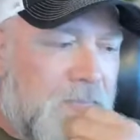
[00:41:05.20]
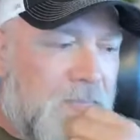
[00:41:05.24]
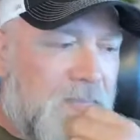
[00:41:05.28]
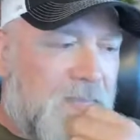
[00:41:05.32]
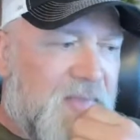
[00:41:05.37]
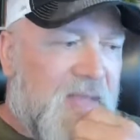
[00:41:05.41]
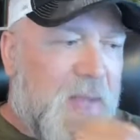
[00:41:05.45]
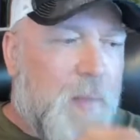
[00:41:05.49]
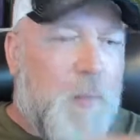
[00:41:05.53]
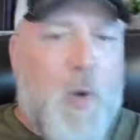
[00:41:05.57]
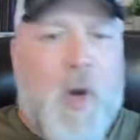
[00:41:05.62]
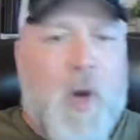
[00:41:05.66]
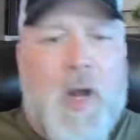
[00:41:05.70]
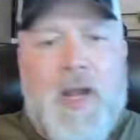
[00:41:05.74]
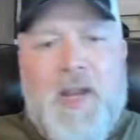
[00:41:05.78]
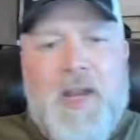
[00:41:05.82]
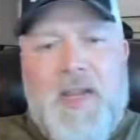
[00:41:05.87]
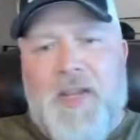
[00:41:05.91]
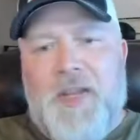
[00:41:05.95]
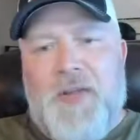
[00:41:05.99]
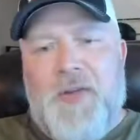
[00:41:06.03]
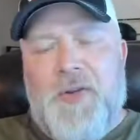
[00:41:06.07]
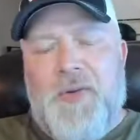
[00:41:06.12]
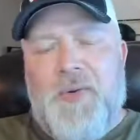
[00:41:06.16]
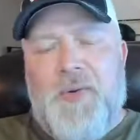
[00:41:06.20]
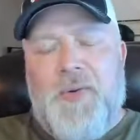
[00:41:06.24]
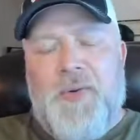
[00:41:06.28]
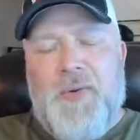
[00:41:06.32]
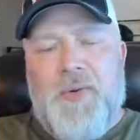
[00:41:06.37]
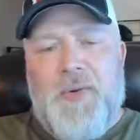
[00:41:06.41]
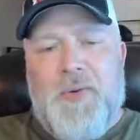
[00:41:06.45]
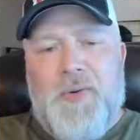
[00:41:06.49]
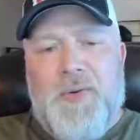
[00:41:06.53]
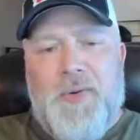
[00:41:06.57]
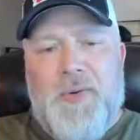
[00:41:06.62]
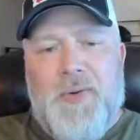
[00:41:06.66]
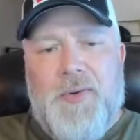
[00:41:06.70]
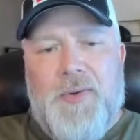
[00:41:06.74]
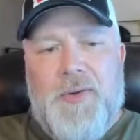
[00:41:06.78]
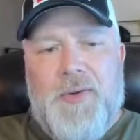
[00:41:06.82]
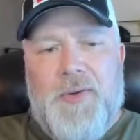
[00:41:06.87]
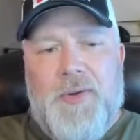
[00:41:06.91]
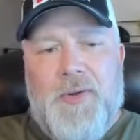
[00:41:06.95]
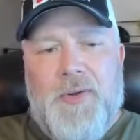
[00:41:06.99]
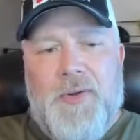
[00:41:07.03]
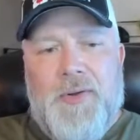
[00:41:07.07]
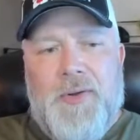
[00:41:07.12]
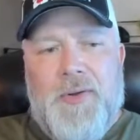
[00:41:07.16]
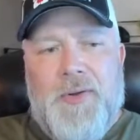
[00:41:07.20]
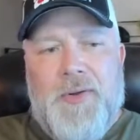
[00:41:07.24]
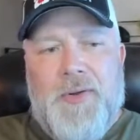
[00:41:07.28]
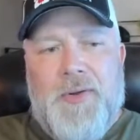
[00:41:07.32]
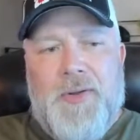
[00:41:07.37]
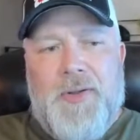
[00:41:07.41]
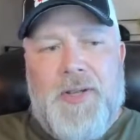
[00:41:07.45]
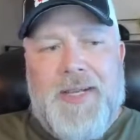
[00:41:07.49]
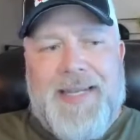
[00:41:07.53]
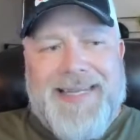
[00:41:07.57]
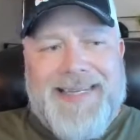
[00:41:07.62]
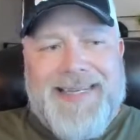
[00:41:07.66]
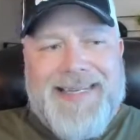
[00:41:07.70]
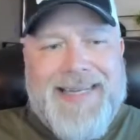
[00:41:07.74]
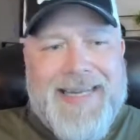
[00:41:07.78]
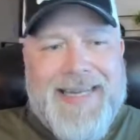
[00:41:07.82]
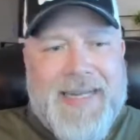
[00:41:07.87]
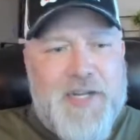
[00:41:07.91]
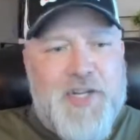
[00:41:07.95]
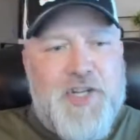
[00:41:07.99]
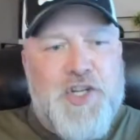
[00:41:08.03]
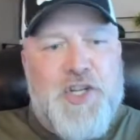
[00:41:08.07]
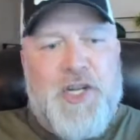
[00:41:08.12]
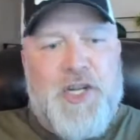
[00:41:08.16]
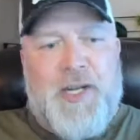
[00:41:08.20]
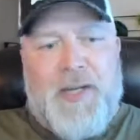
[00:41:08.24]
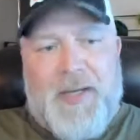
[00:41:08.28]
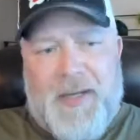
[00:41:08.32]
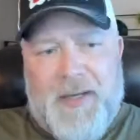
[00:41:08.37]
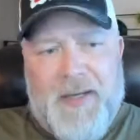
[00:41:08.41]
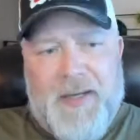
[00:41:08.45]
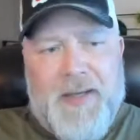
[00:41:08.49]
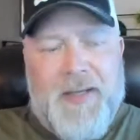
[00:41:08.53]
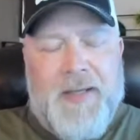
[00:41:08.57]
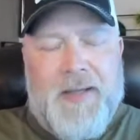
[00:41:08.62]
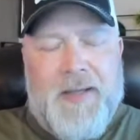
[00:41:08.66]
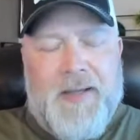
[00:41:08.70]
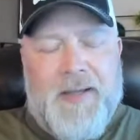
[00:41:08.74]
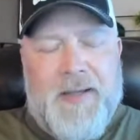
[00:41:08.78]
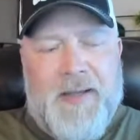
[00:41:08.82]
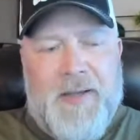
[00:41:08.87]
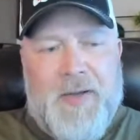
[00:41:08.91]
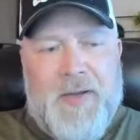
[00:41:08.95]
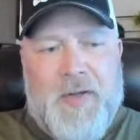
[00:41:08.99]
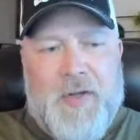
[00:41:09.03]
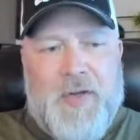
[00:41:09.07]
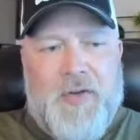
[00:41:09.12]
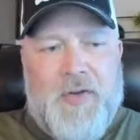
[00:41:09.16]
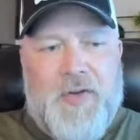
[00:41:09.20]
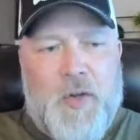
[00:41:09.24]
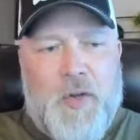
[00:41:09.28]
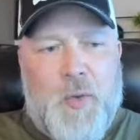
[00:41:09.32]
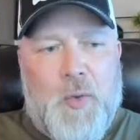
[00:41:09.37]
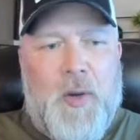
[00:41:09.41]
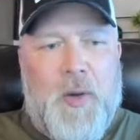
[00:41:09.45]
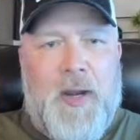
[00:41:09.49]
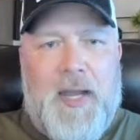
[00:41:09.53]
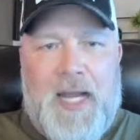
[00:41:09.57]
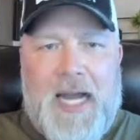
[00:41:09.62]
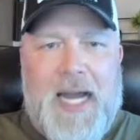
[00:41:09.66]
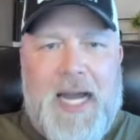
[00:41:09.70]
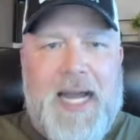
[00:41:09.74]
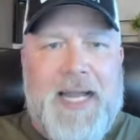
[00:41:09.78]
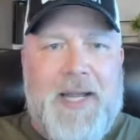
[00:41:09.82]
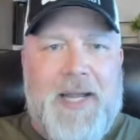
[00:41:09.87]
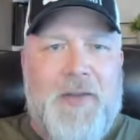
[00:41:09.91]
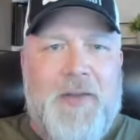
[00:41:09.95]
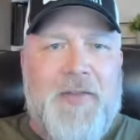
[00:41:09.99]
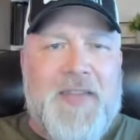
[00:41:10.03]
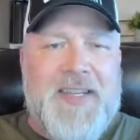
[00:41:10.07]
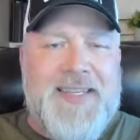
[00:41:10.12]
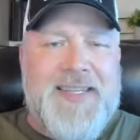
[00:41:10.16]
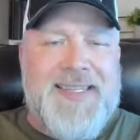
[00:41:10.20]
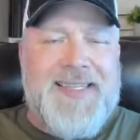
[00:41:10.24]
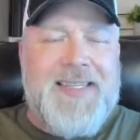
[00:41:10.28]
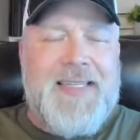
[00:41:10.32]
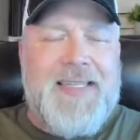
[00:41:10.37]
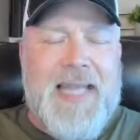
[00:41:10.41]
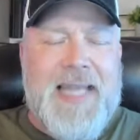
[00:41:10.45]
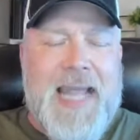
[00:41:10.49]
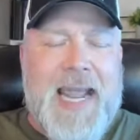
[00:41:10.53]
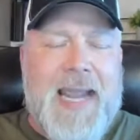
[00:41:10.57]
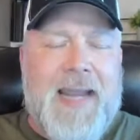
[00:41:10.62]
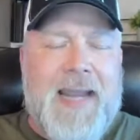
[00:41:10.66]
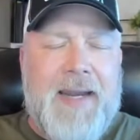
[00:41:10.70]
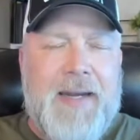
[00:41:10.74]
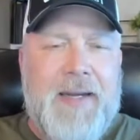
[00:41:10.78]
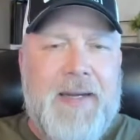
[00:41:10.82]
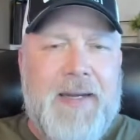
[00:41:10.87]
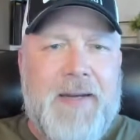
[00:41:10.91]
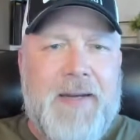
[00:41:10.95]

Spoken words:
They want you conditioned to rely on the state